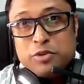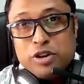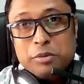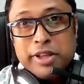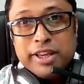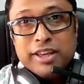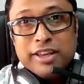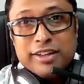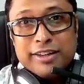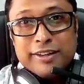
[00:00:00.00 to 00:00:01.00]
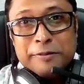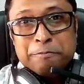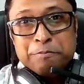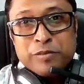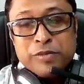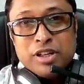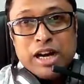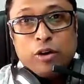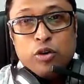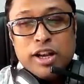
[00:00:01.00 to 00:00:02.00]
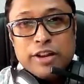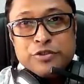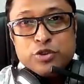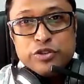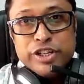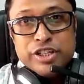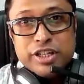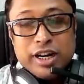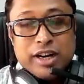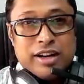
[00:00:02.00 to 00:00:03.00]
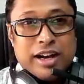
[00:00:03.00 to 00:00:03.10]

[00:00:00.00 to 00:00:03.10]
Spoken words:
probably I would love to retire.